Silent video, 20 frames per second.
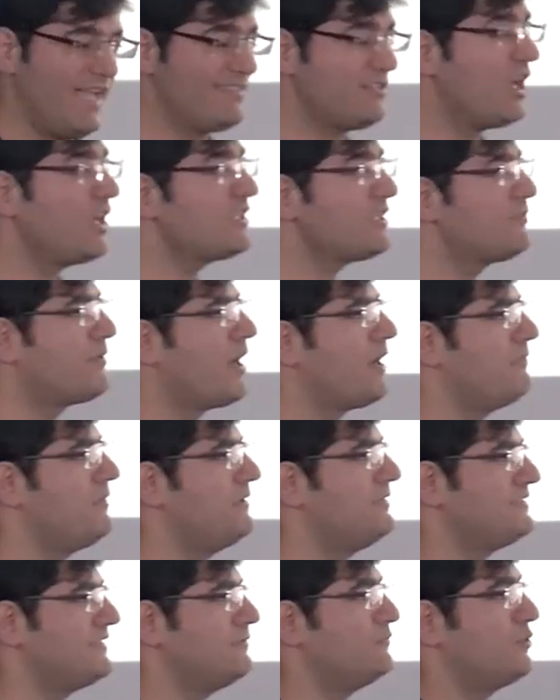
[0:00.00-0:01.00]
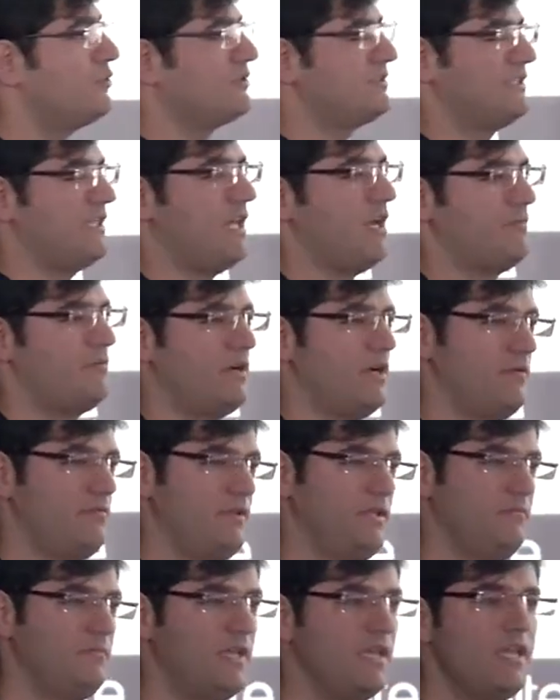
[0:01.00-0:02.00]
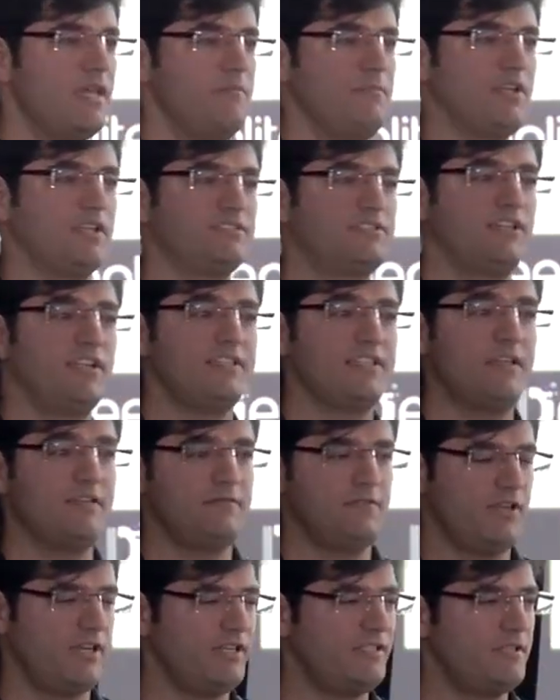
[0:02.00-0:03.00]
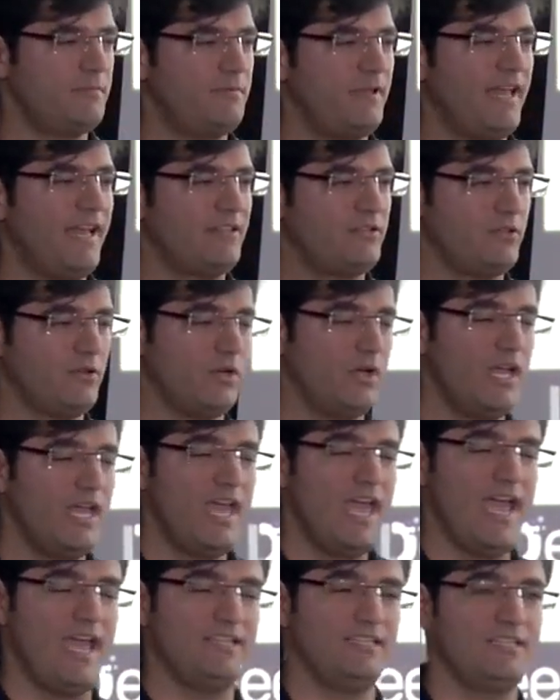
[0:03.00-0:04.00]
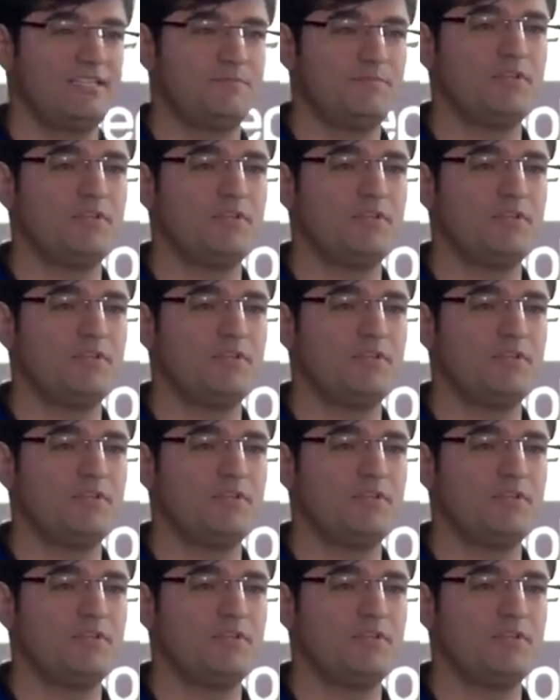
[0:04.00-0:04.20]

And the other problem is the Moore's law problem, because right now we are in the plateau and